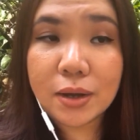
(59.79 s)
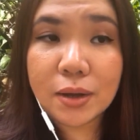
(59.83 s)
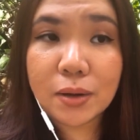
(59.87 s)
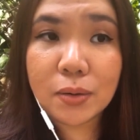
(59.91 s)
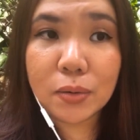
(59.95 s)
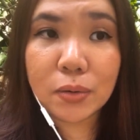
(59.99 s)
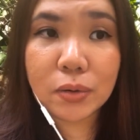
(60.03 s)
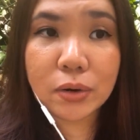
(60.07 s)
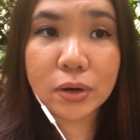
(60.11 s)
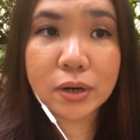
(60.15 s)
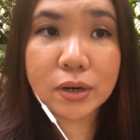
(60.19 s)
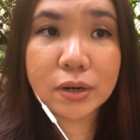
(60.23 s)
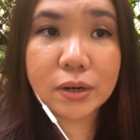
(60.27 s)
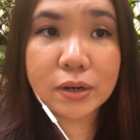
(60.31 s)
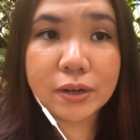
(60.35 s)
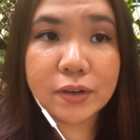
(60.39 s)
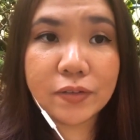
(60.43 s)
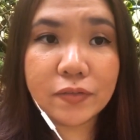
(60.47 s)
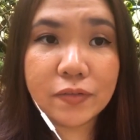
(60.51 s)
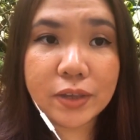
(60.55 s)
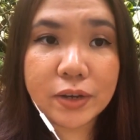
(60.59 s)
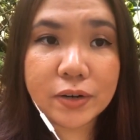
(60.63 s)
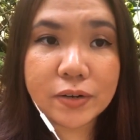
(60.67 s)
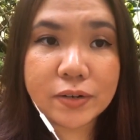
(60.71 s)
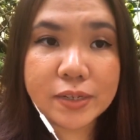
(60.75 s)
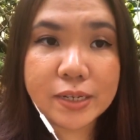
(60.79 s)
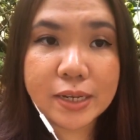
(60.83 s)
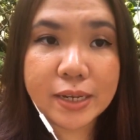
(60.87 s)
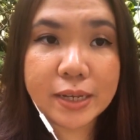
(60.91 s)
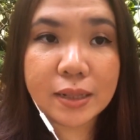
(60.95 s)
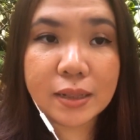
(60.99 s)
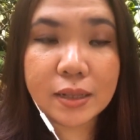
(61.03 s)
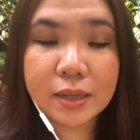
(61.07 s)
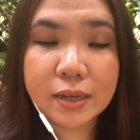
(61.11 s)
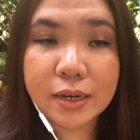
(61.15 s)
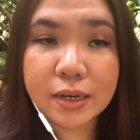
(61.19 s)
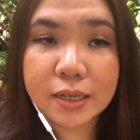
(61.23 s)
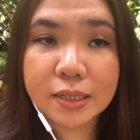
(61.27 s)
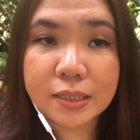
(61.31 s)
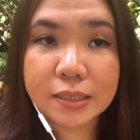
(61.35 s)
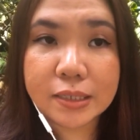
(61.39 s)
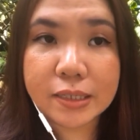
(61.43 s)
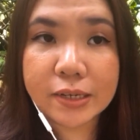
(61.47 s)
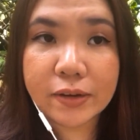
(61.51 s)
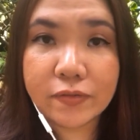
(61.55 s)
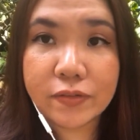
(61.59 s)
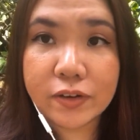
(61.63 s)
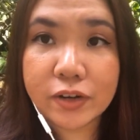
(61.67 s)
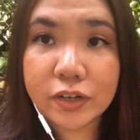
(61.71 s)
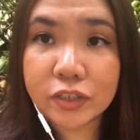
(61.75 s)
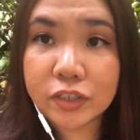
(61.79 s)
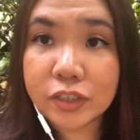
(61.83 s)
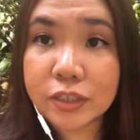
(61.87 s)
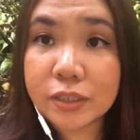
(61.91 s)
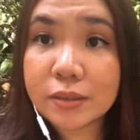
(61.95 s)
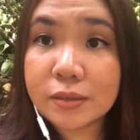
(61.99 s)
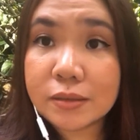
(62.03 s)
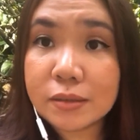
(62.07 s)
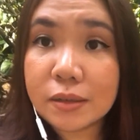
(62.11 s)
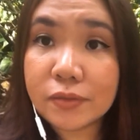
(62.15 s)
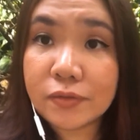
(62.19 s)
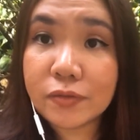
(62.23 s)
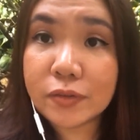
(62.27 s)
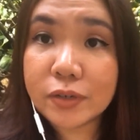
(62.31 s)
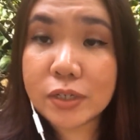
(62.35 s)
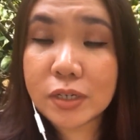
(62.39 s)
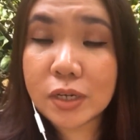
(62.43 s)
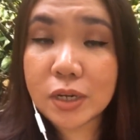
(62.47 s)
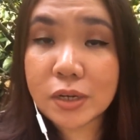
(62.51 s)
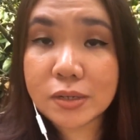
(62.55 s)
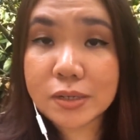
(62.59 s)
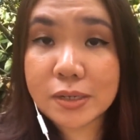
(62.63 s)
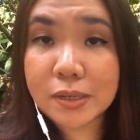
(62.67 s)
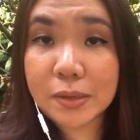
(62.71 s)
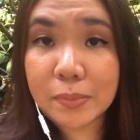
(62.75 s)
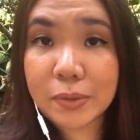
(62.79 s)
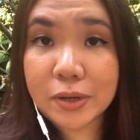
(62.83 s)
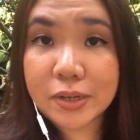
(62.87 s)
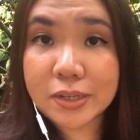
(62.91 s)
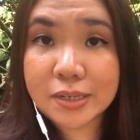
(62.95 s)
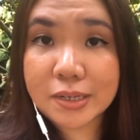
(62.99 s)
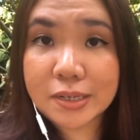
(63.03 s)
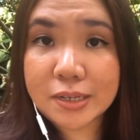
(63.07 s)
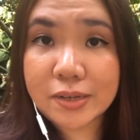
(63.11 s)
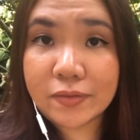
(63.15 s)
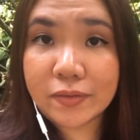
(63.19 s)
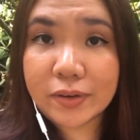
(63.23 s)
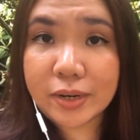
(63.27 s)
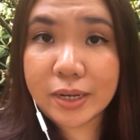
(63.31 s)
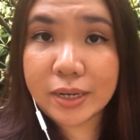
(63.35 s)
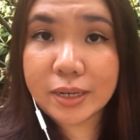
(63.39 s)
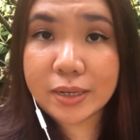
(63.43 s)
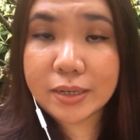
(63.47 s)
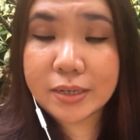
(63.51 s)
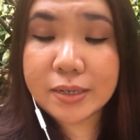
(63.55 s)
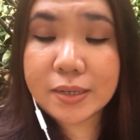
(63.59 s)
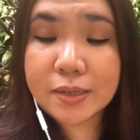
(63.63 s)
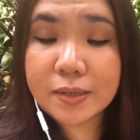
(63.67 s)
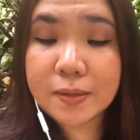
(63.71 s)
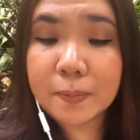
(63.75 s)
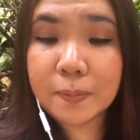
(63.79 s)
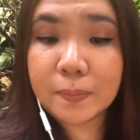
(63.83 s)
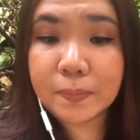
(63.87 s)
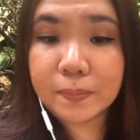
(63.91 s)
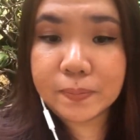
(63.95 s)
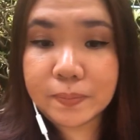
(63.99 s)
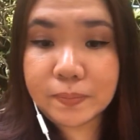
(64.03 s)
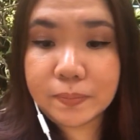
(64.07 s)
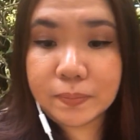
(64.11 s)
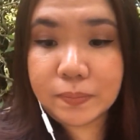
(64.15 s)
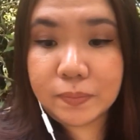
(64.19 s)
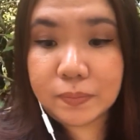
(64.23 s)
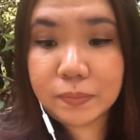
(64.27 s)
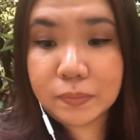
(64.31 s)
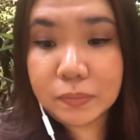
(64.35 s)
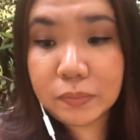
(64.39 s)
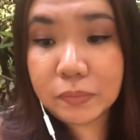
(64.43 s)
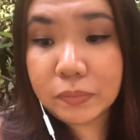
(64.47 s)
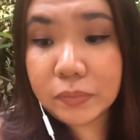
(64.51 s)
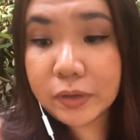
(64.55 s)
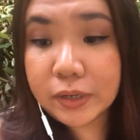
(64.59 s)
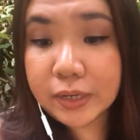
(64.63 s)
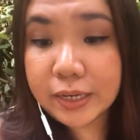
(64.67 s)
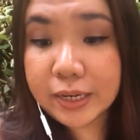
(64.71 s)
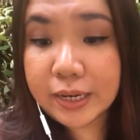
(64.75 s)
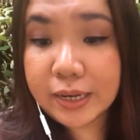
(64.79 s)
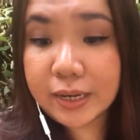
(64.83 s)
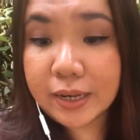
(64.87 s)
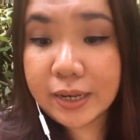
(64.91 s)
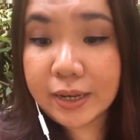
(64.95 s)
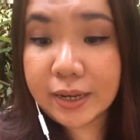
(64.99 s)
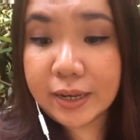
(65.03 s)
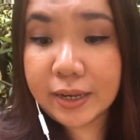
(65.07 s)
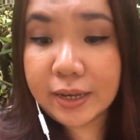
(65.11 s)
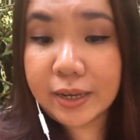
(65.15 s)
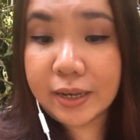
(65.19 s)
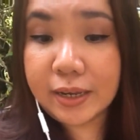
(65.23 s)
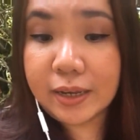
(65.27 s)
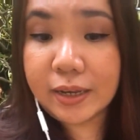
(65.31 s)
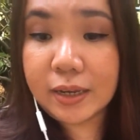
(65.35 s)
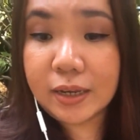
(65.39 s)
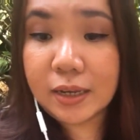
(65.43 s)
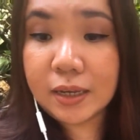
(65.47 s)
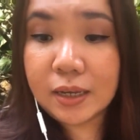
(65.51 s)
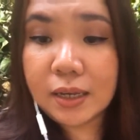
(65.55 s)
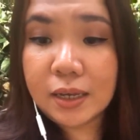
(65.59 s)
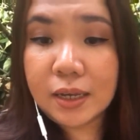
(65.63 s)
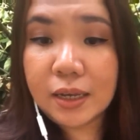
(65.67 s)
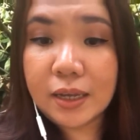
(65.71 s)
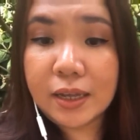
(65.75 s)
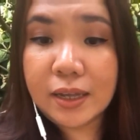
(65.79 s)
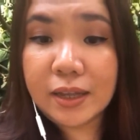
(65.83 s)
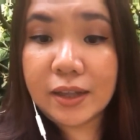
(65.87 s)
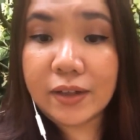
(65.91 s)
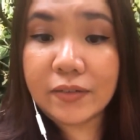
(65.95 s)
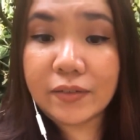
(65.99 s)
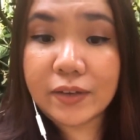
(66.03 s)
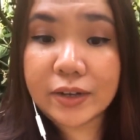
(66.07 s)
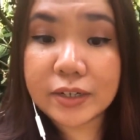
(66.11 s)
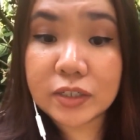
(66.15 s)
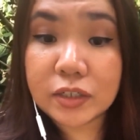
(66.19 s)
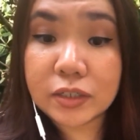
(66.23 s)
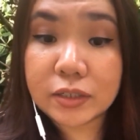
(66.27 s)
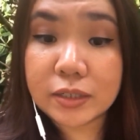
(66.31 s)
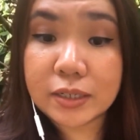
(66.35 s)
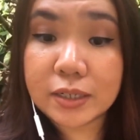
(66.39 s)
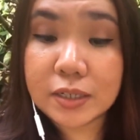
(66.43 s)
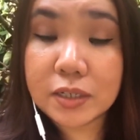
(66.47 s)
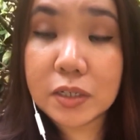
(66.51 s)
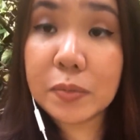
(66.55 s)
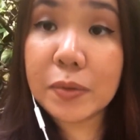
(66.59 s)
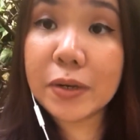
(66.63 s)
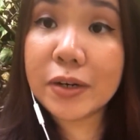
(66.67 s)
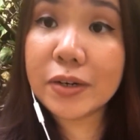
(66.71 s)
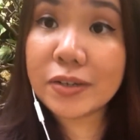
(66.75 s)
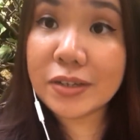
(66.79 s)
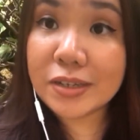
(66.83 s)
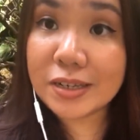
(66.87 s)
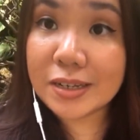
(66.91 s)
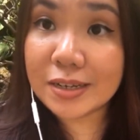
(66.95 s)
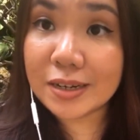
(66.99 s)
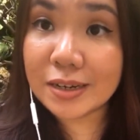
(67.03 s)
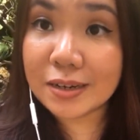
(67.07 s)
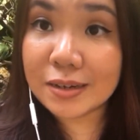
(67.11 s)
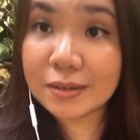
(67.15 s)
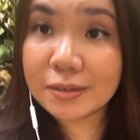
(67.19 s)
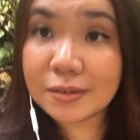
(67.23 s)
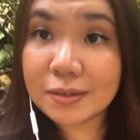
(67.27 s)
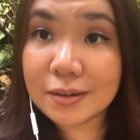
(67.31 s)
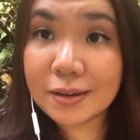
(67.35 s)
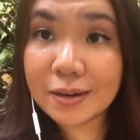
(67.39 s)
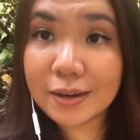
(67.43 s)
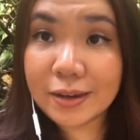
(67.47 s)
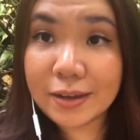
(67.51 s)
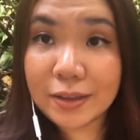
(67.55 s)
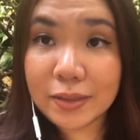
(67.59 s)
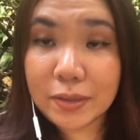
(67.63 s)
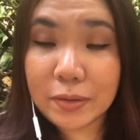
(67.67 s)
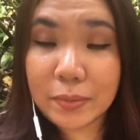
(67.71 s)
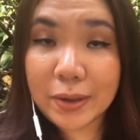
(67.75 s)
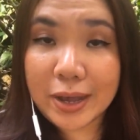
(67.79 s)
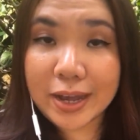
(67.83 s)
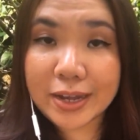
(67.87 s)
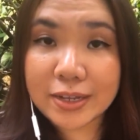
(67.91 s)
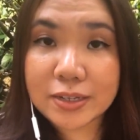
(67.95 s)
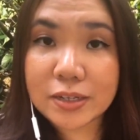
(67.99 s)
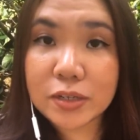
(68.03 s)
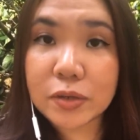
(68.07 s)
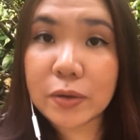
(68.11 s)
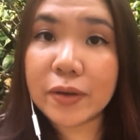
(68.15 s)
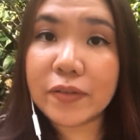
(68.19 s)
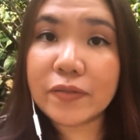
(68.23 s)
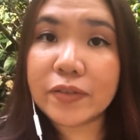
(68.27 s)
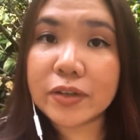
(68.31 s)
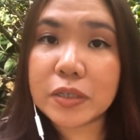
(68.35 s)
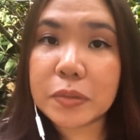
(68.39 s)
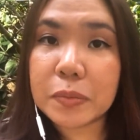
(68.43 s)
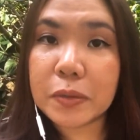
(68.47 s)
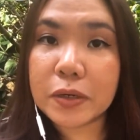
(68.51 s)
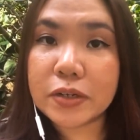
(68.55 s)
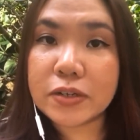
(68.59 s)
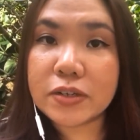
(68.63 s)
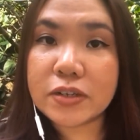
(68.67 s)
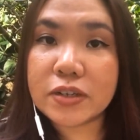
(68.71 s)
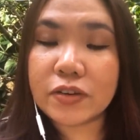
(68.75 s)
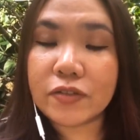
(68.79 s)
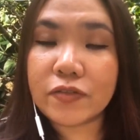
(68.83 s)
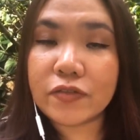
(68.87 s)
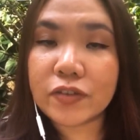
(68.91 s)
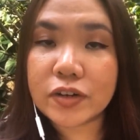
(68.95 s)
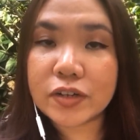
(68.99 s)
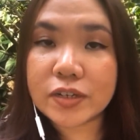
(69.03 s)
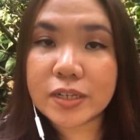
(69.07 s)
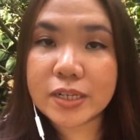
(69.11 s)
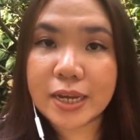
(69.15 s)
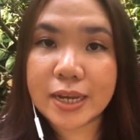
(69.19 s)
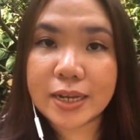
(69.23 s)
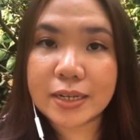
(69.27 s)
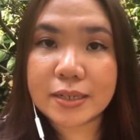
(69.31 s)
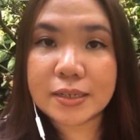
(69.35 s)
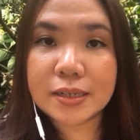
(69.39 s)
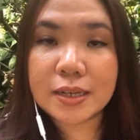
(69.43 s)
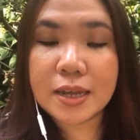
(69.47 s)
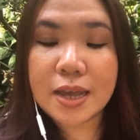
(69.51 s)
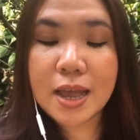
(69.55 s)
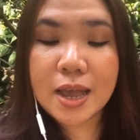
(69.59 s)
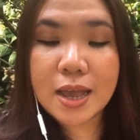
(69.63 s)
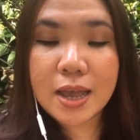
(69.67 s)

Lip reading: or if there is a clinical definition of what toxic positivity is, but I have actually experienced it in the past, so I've experienced it firsthand.